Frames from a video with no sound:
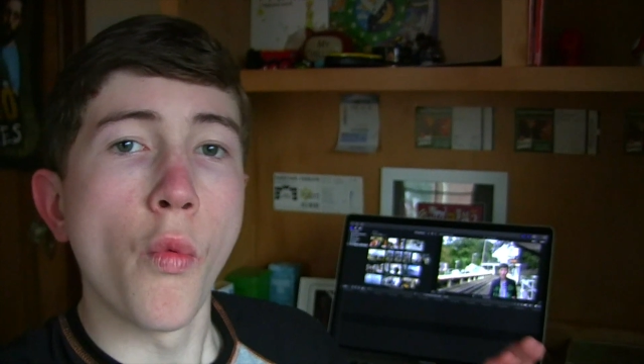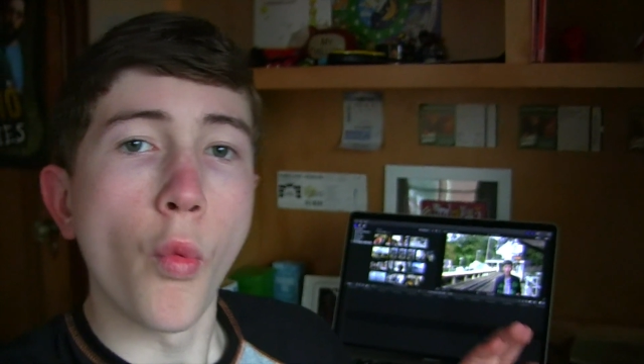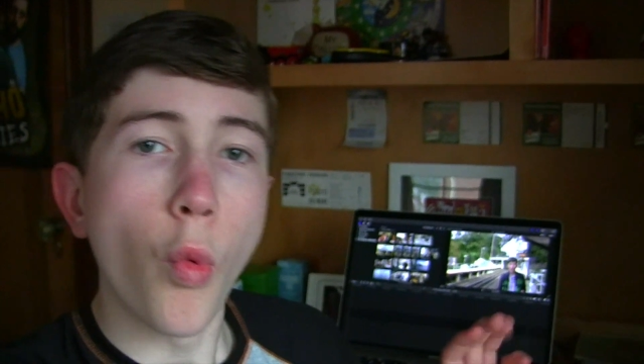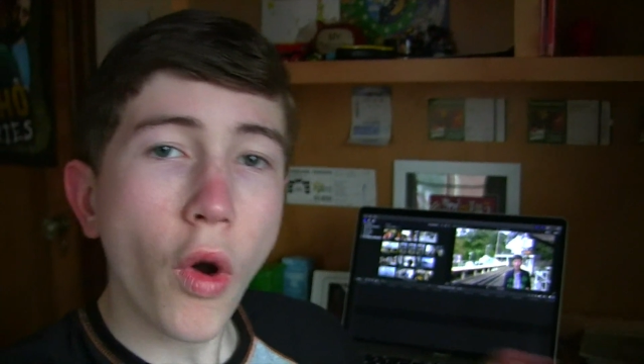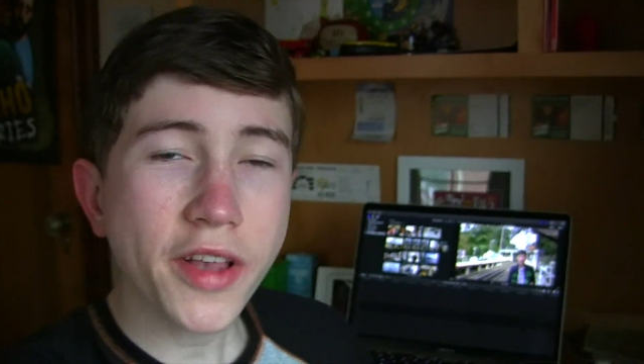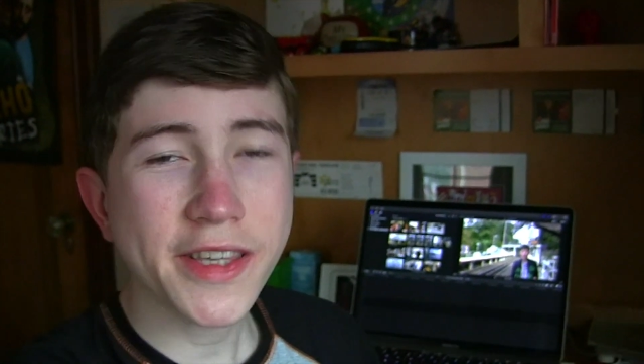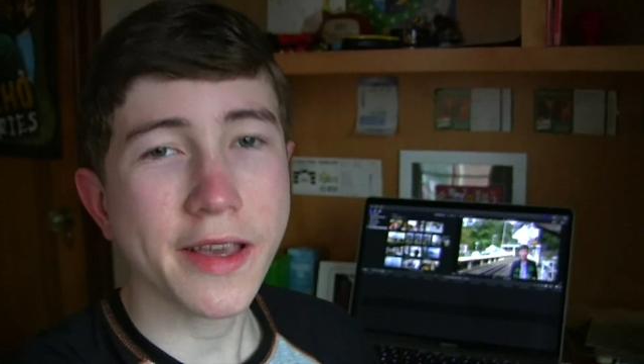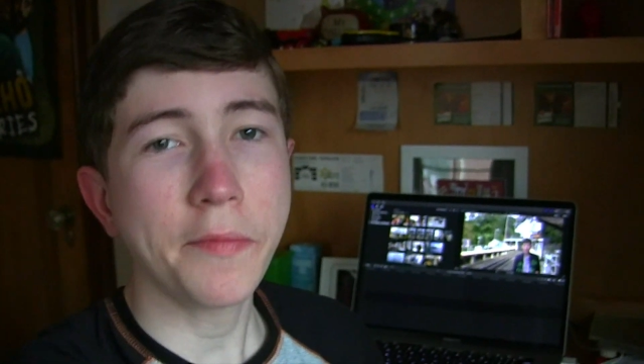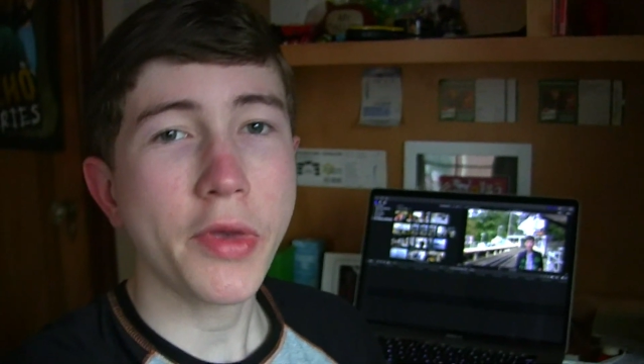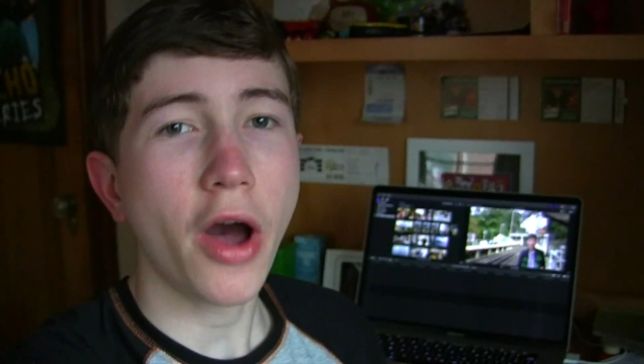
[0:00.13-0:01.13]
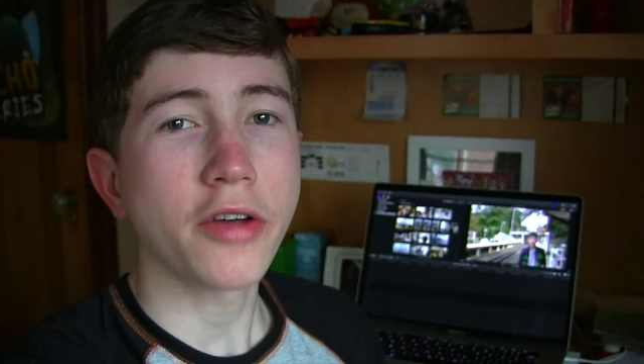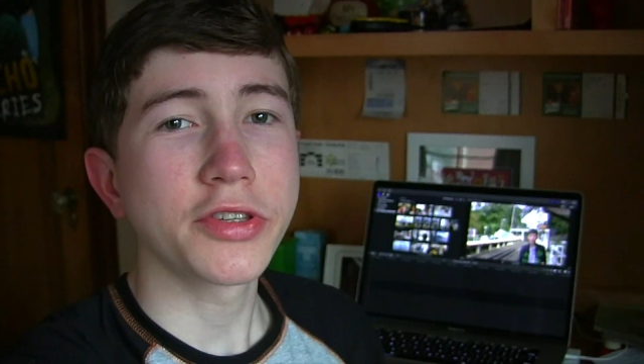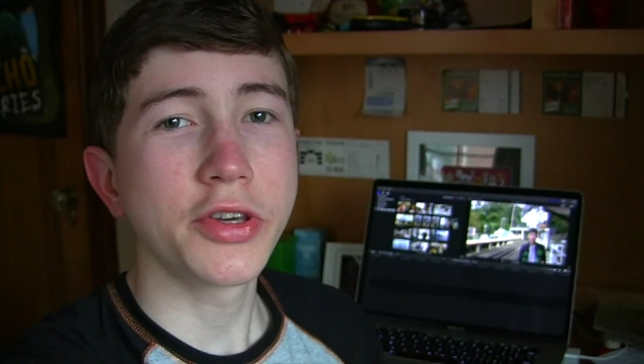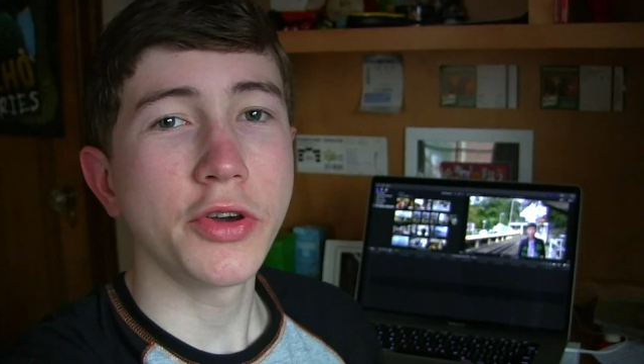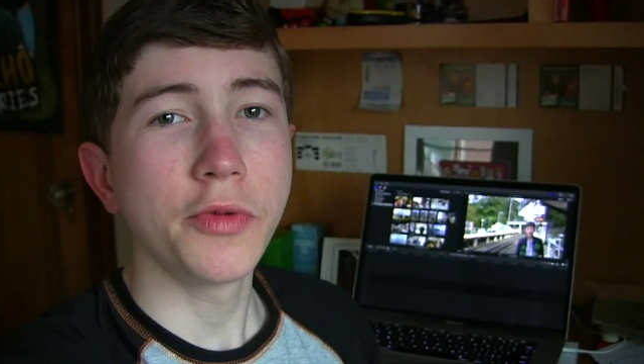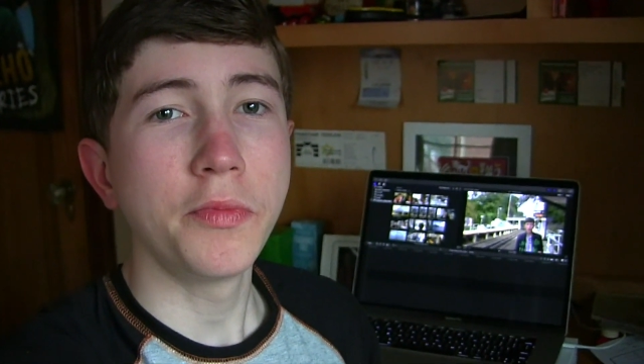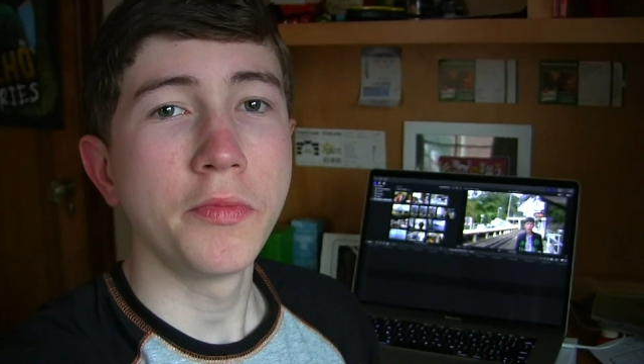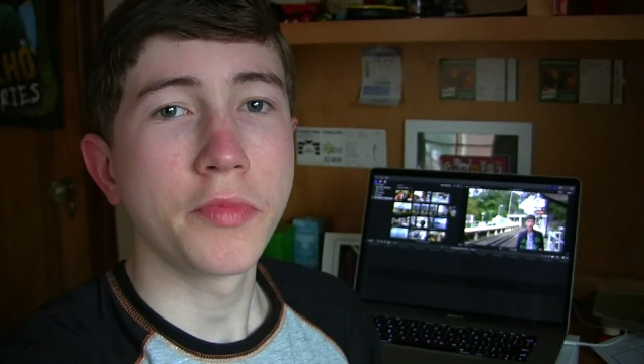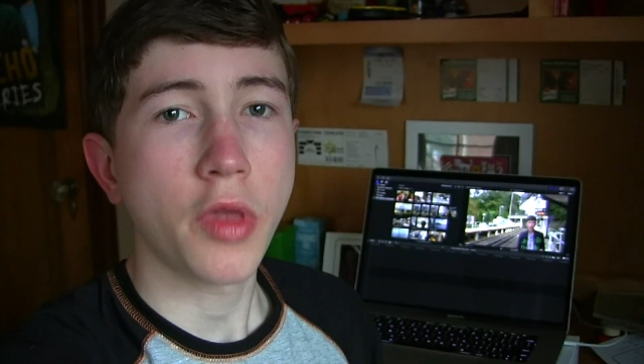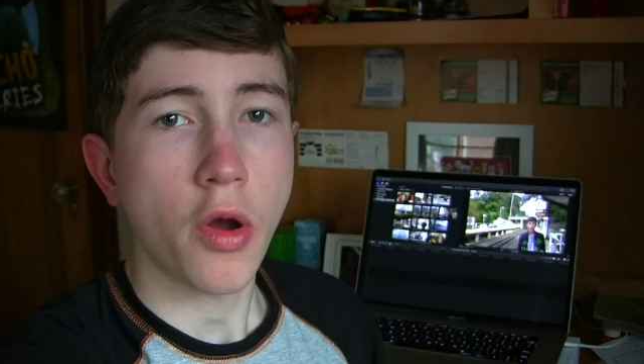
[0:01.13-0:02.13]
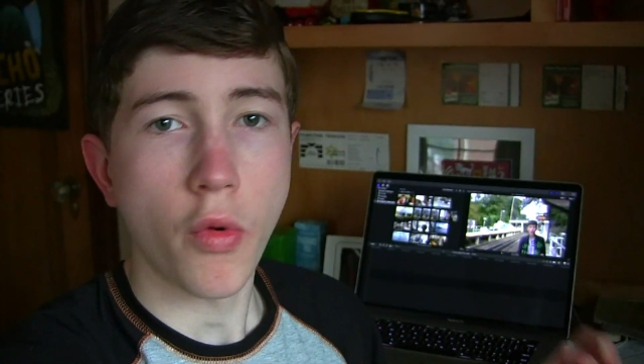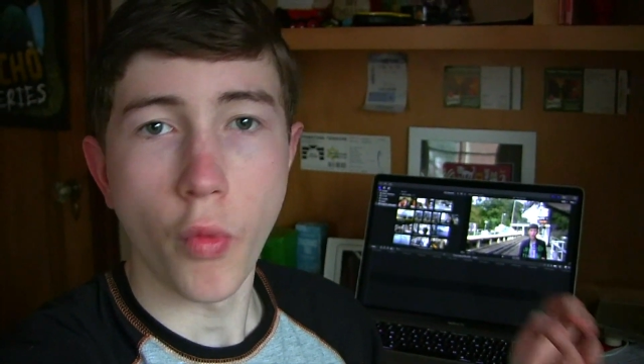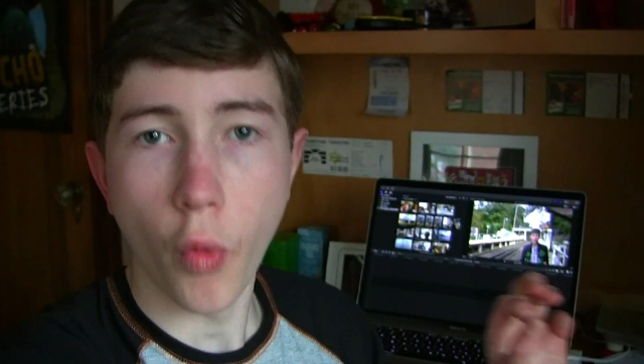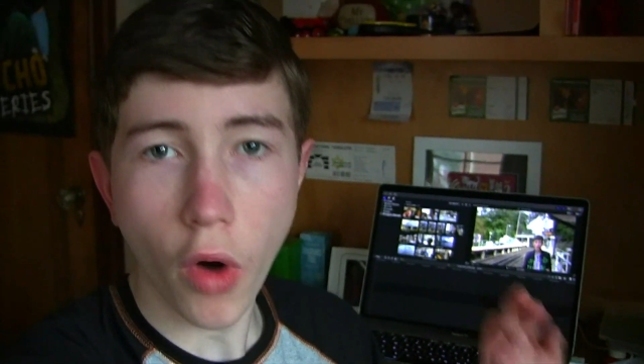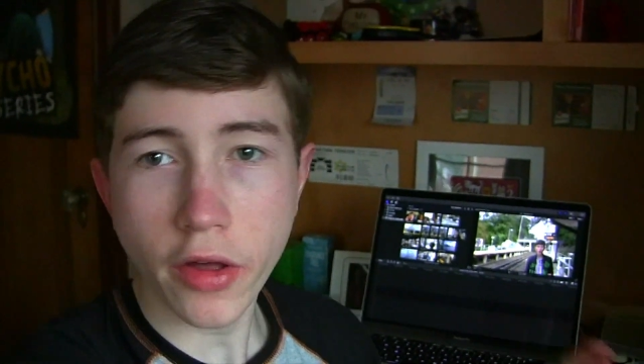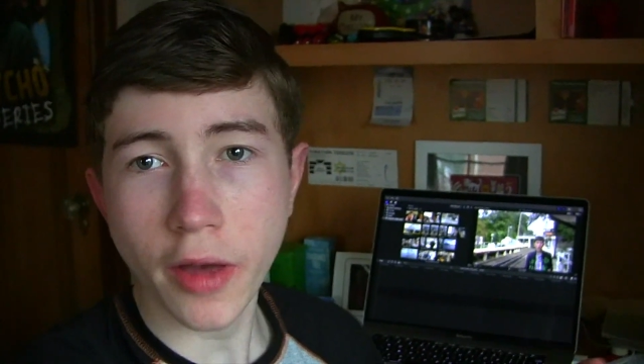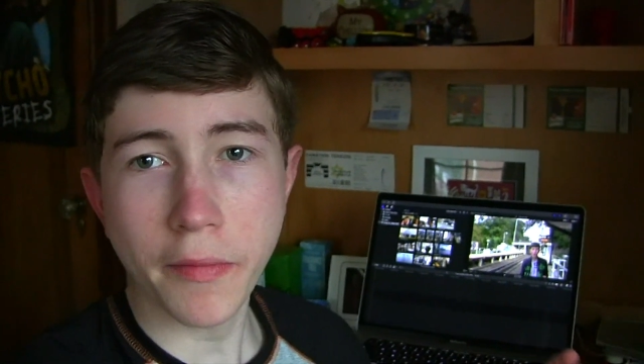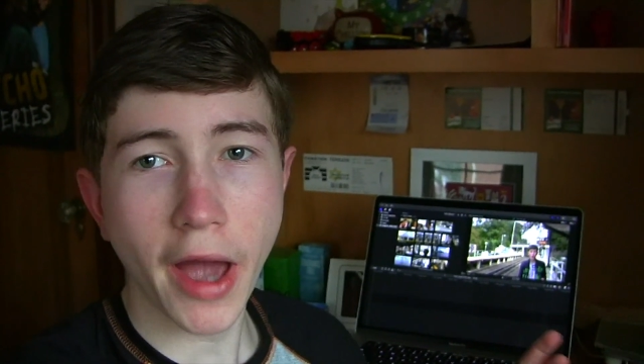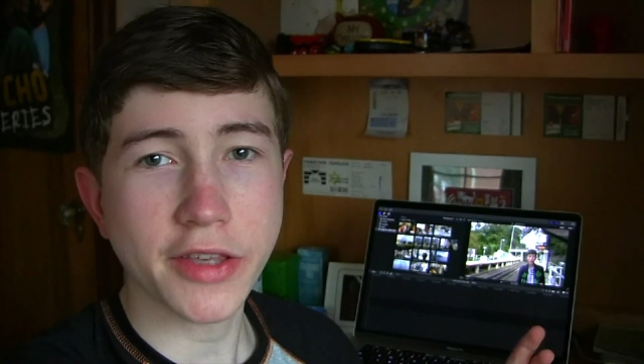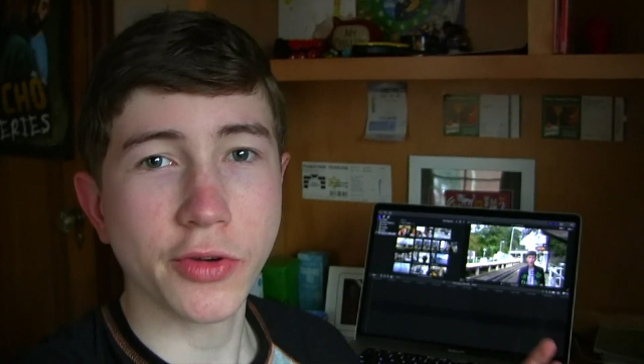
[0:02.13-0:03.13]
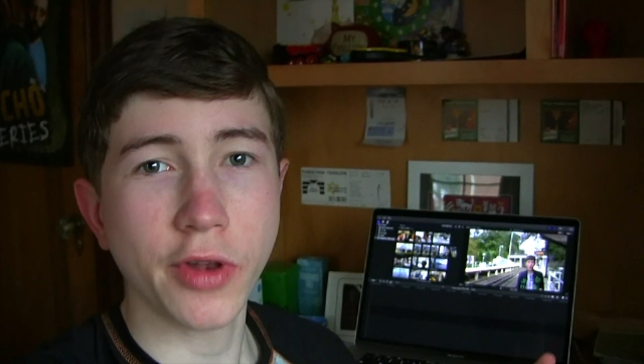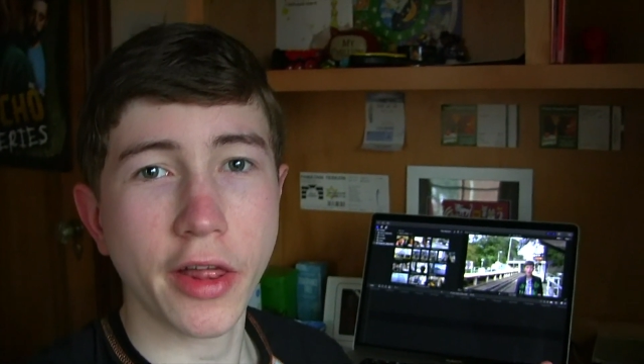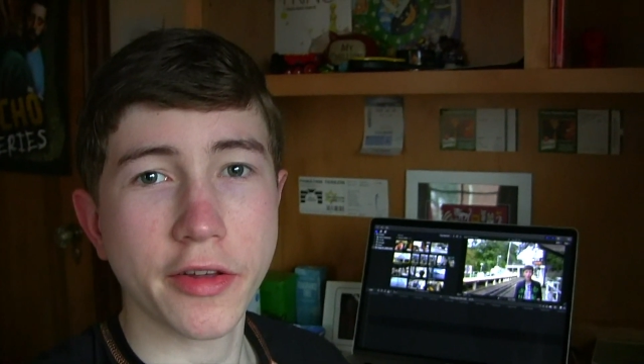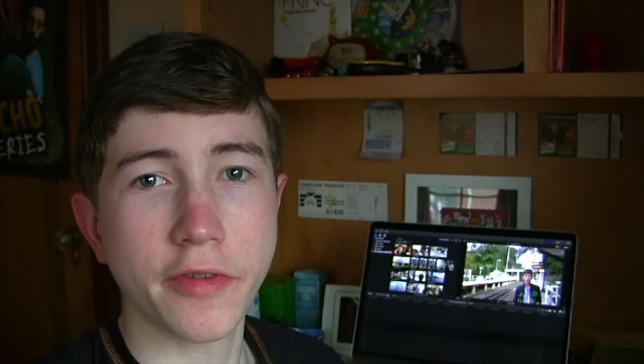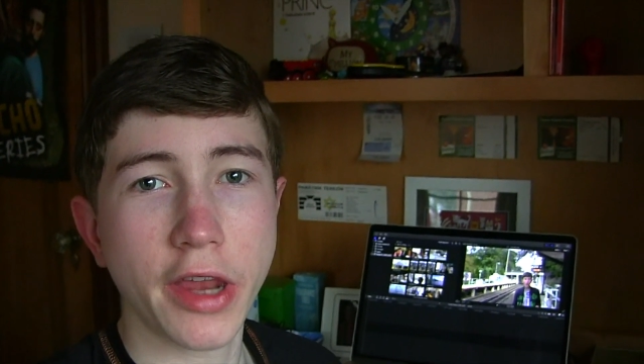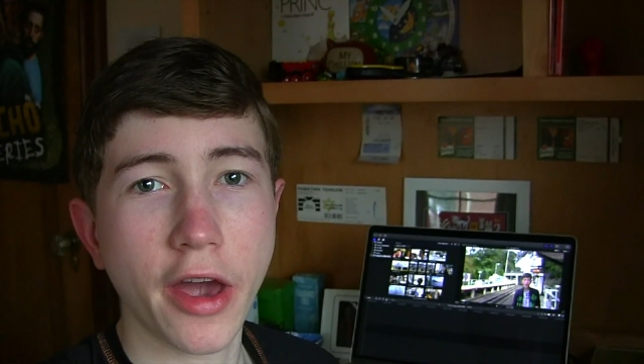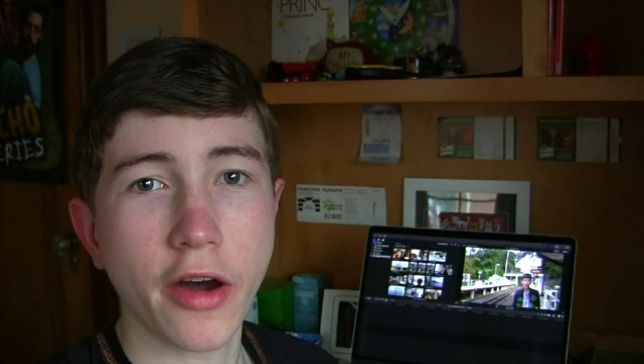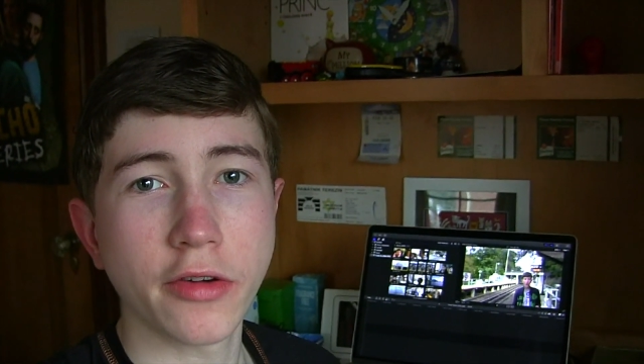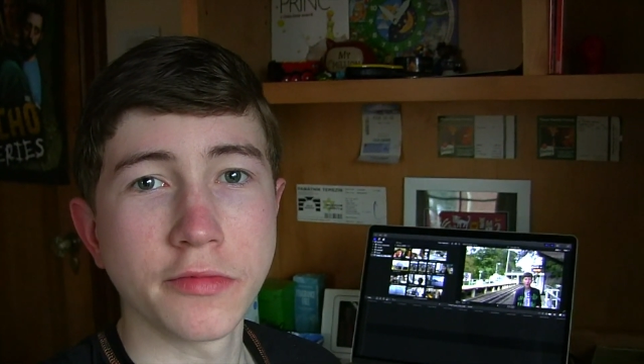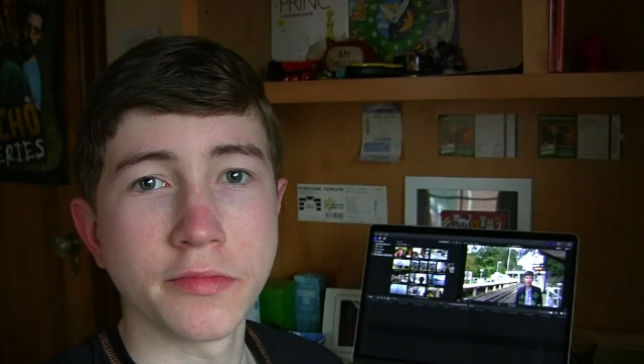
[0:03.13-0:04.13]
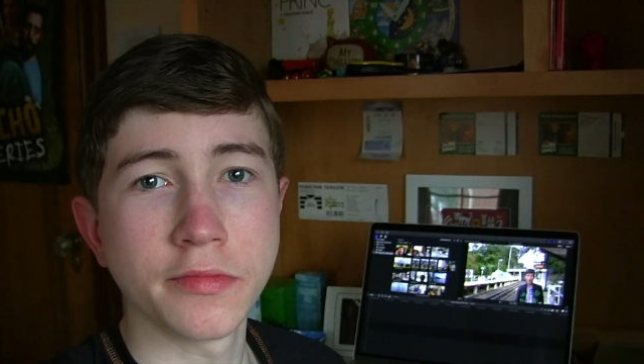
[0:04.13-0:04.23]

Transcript: What's up y'all tube? Welcome back to another video.